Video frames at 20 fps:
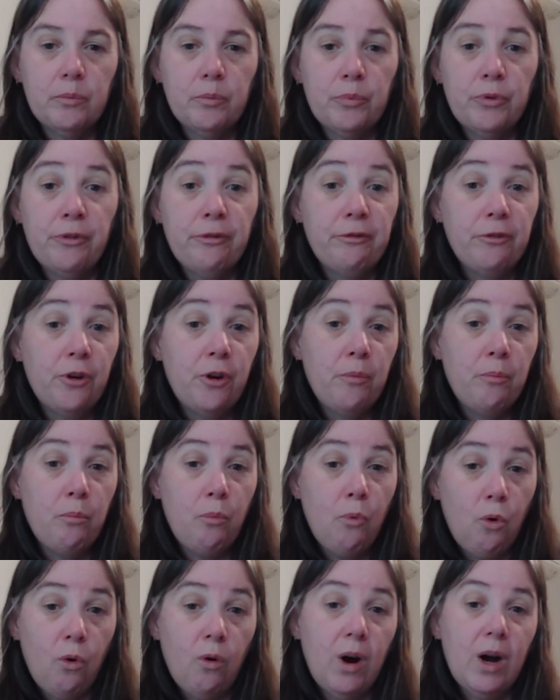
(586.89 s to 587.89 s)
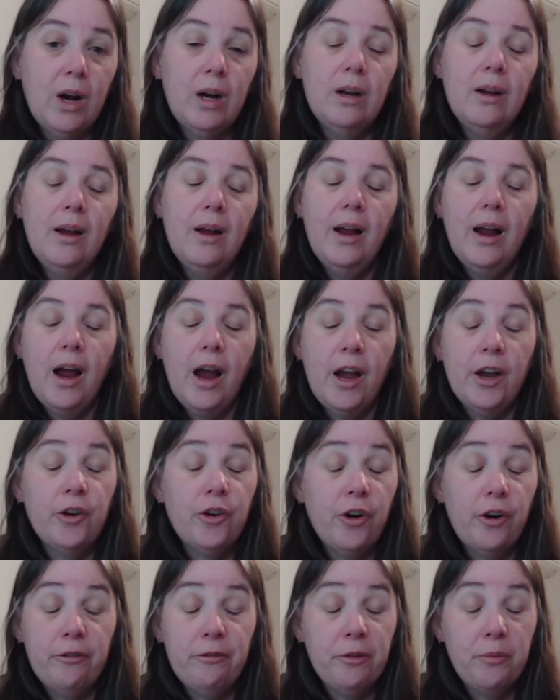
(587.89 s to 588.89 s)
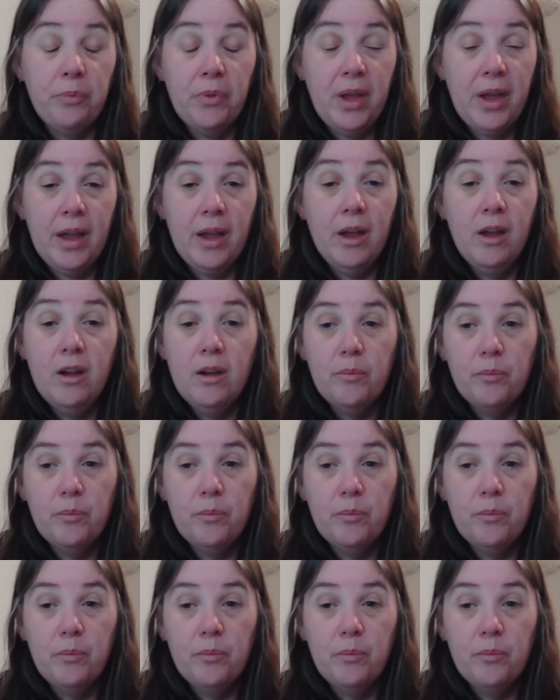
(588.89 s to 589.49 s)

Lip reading: prefer more and go from there.